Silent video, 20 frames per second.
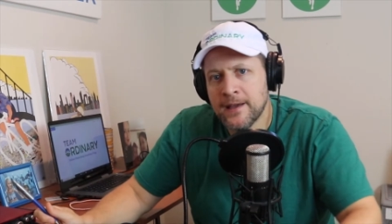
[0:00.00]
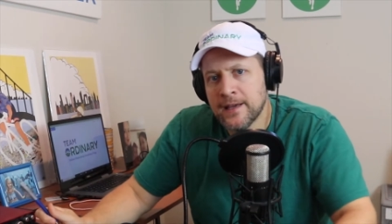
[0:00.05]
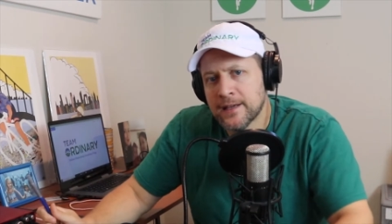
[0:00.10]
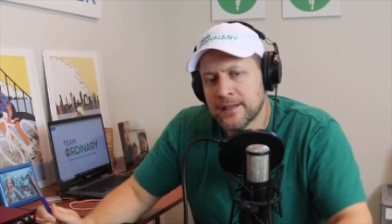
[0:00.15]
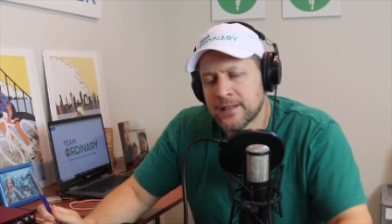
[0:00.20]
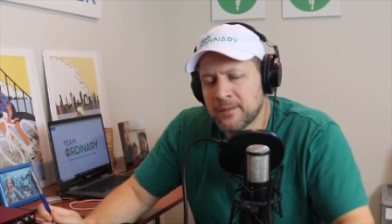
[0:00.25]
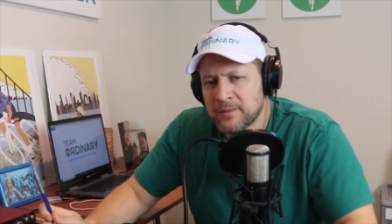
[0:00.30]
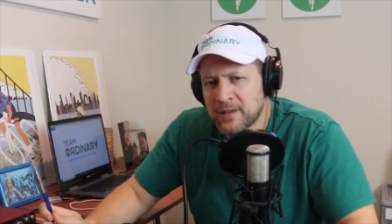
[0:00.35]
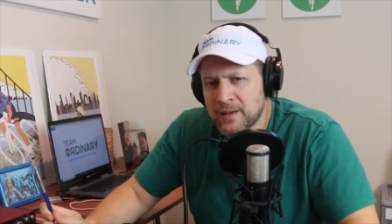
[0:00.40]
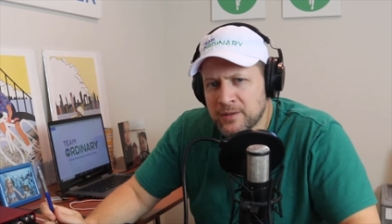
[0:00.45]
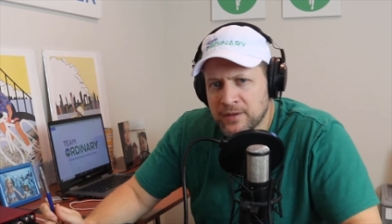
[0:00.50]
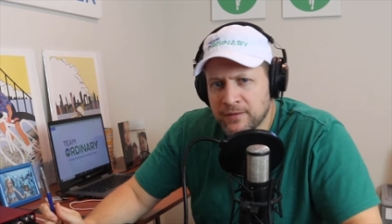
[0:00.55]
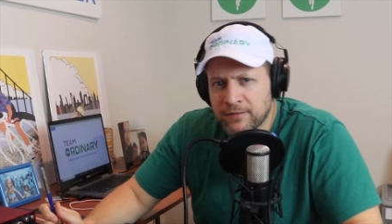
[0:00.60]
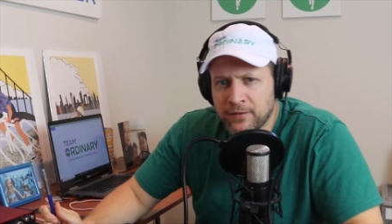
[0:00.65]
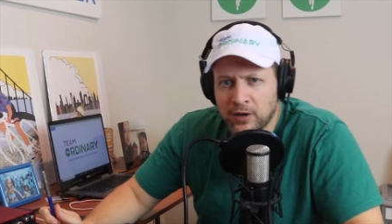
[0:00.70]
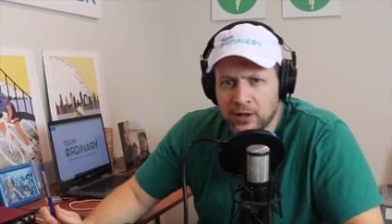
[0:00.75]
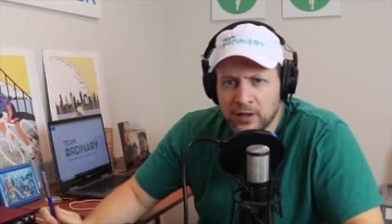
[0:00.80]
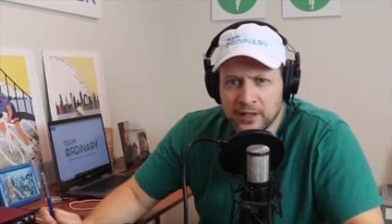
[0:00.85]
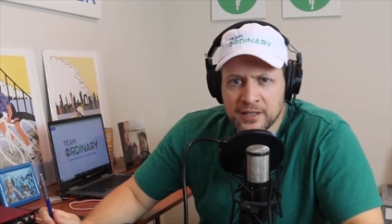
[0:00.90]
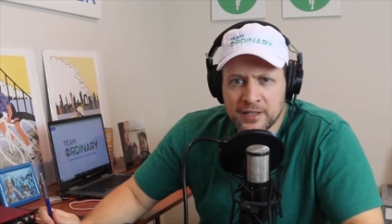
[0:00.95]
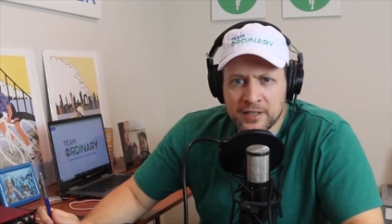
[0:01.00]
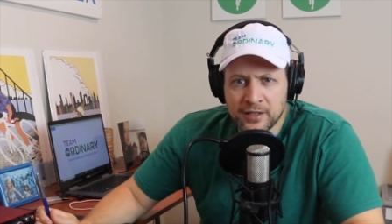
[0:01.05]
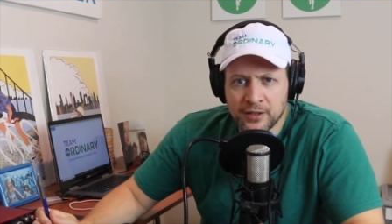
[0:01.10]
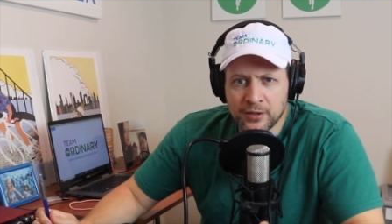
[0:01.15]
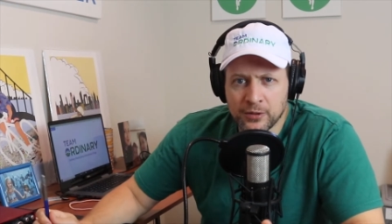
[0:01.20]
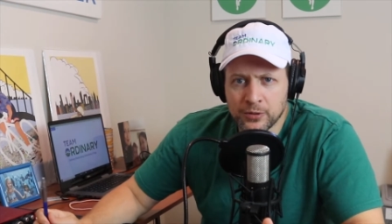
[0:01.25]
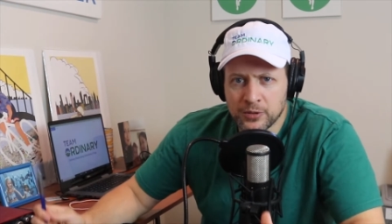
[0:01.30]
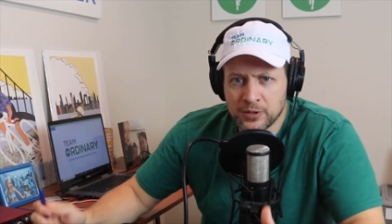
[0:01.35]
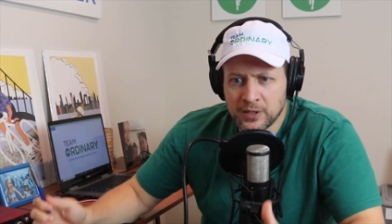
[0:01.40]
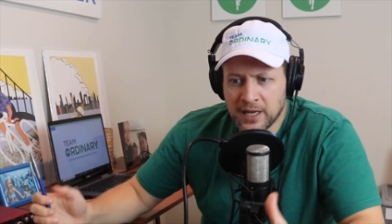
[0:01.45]
And sometimes you fall into
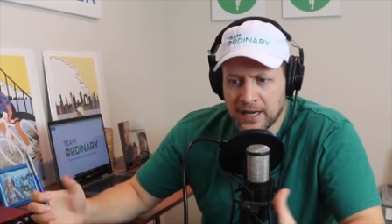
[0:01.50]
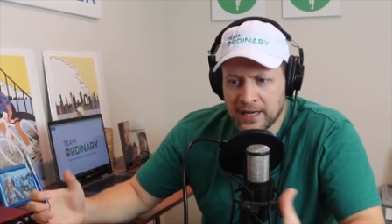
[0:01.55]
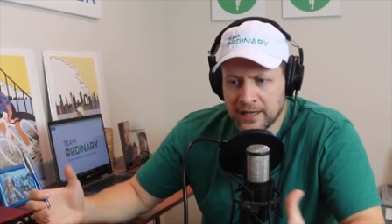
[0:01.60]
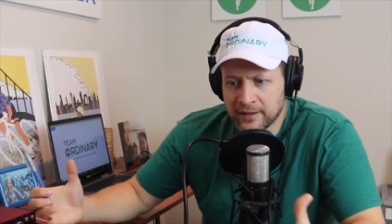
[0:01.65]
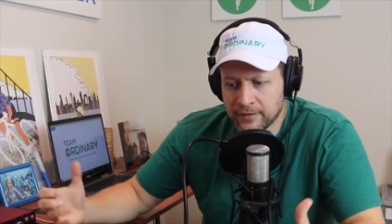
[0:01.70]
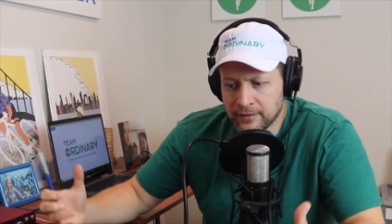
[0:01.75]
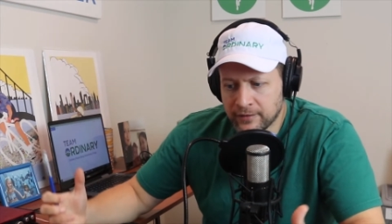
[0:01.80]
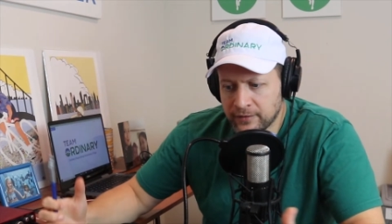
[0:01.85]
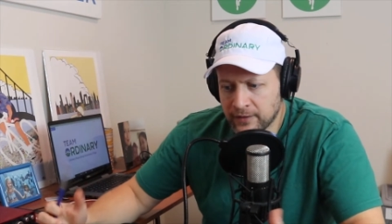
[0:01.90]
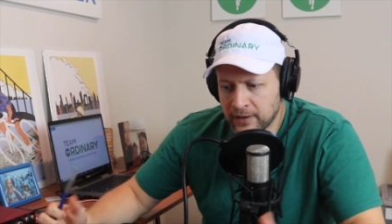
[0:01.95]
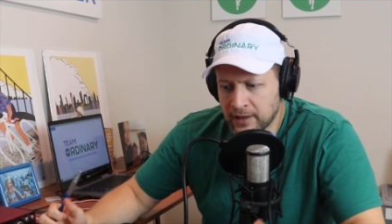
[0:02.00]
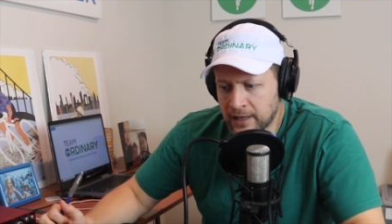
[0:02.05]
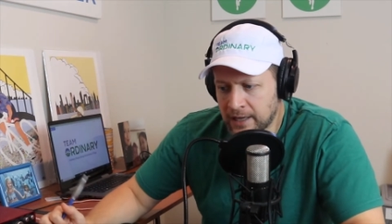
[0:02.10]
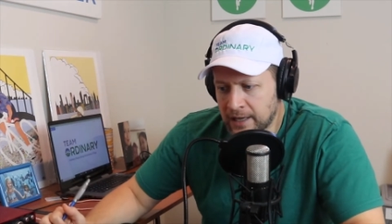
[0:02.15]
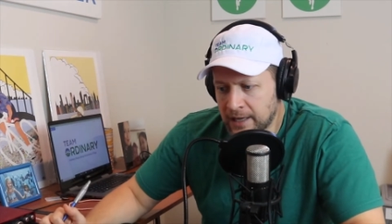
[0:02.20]
those kind of,